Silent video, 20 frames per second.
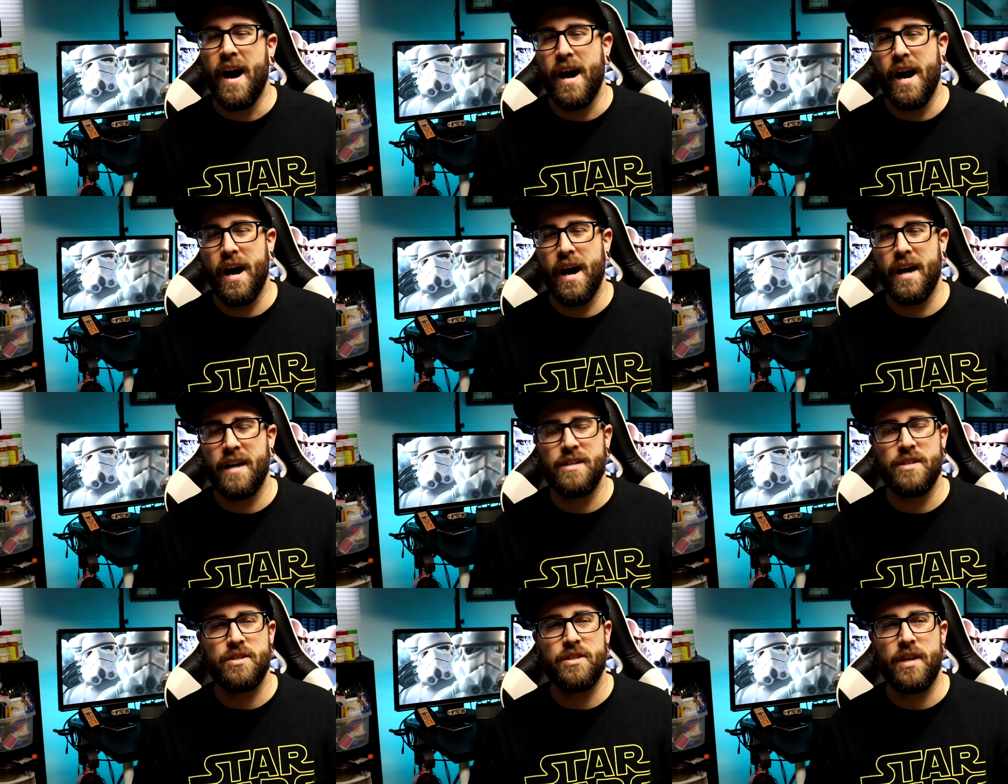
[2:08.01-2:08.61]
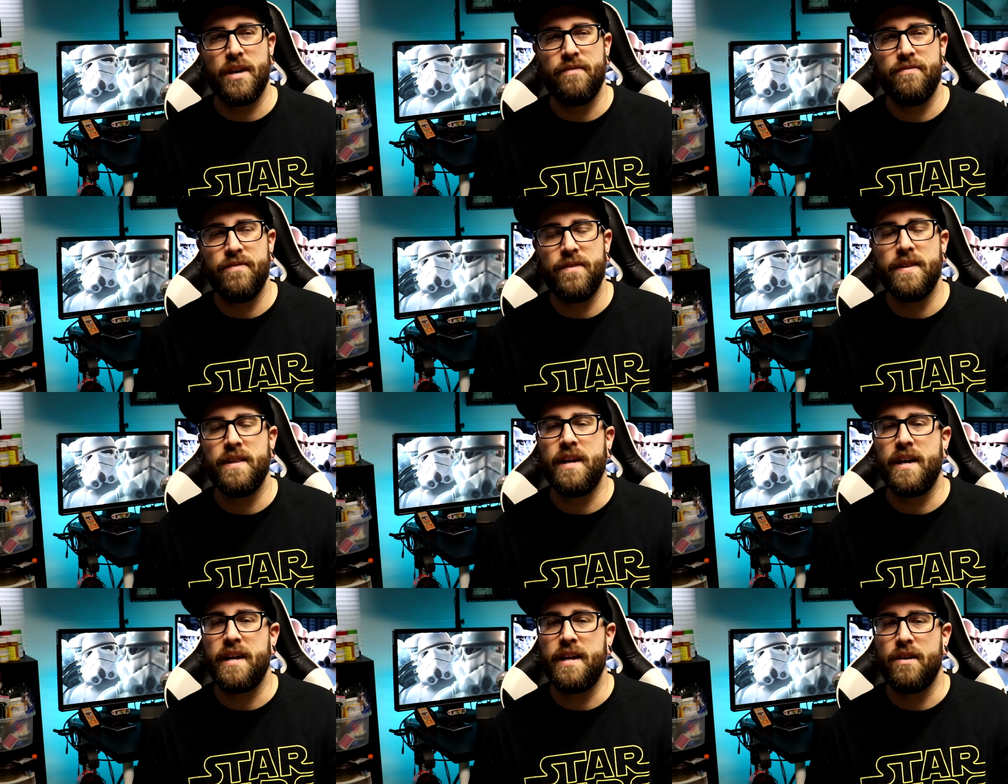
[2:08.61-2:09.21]
I
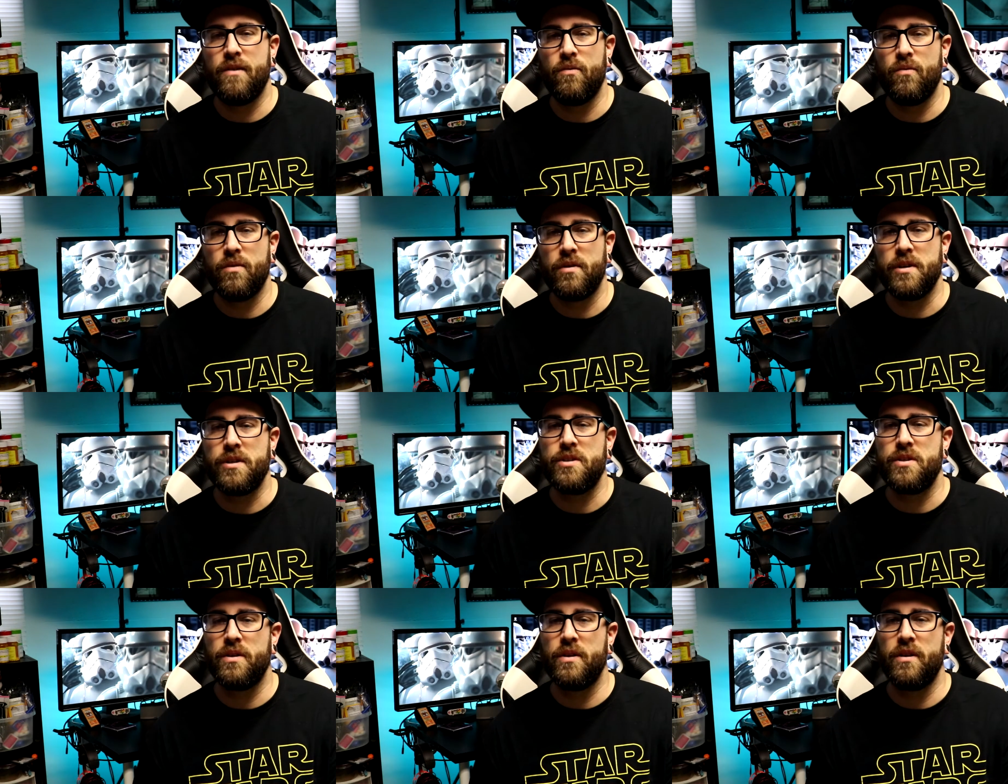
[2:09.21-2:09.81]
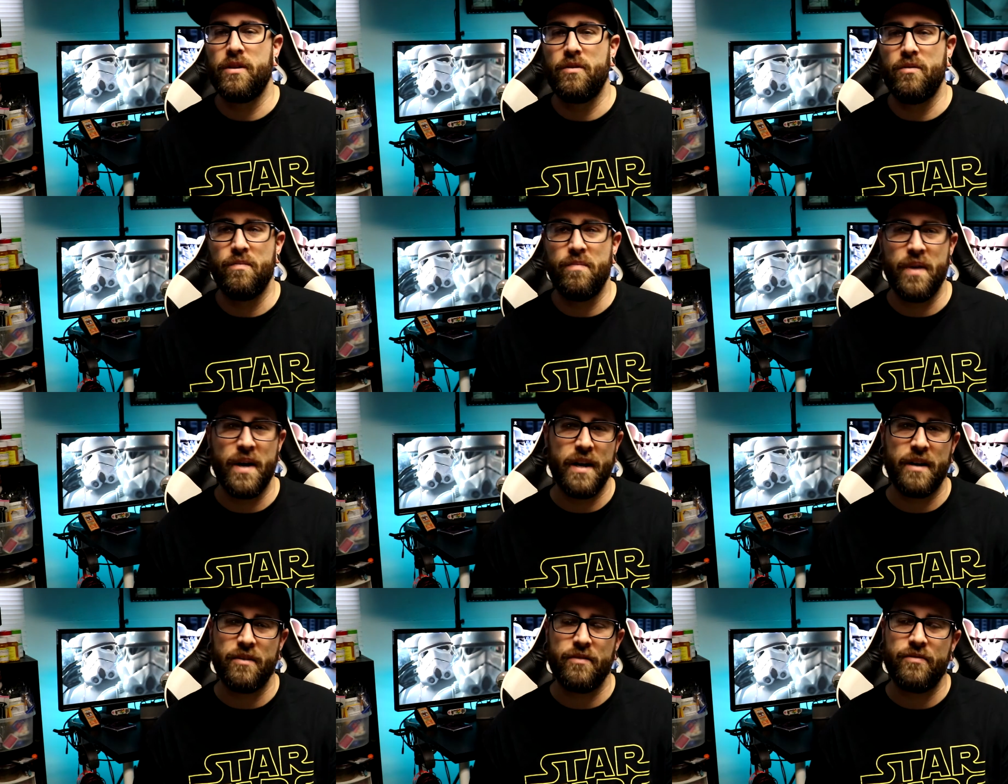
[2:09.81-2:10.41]
feel like it works a little
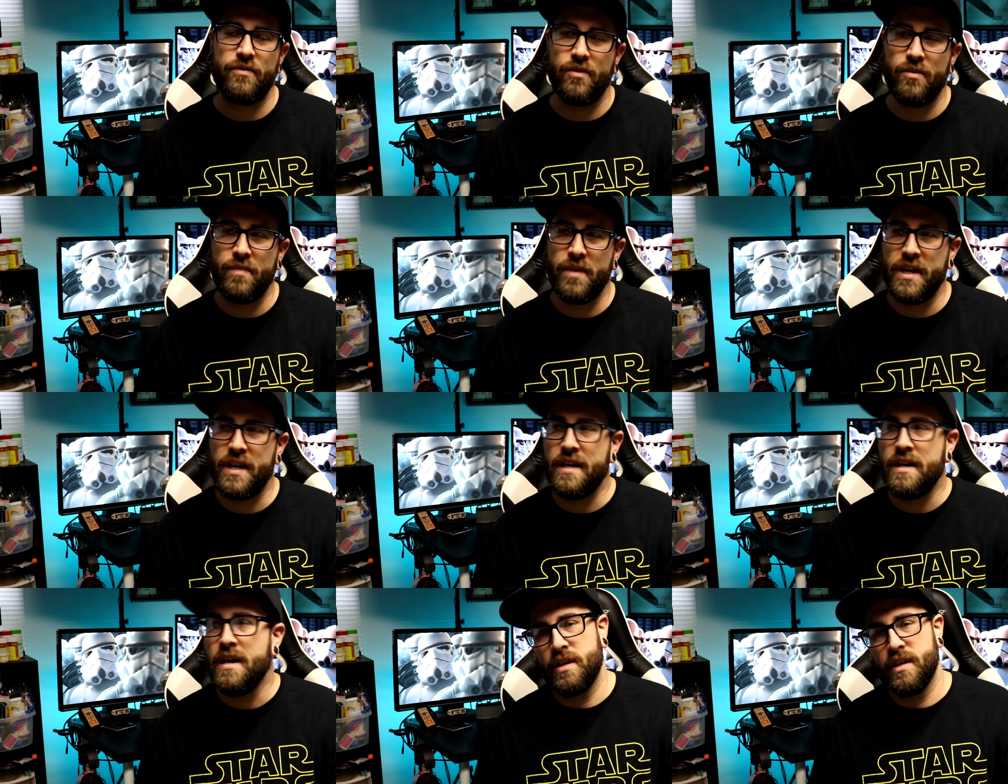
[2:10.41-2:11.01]
better for me.